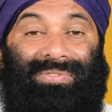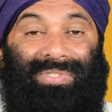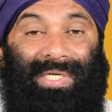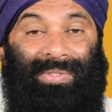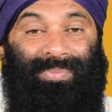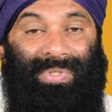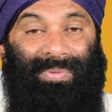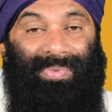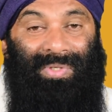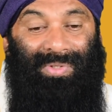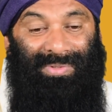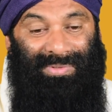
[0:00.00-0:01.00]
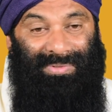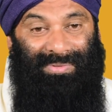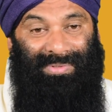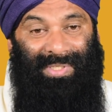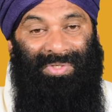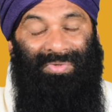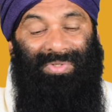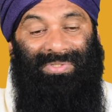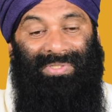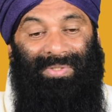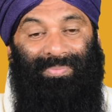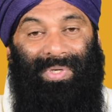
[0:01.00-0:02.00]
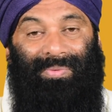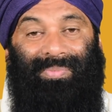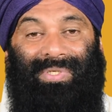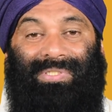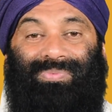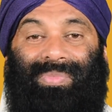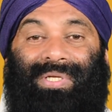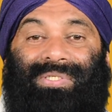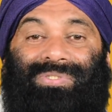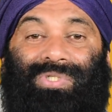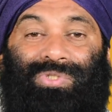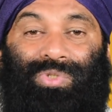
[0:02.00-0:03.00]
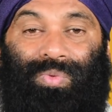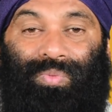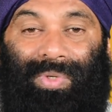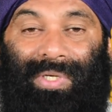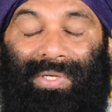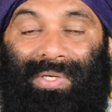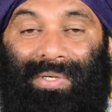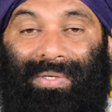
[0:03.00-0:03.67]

terribly because the education department is made in such a way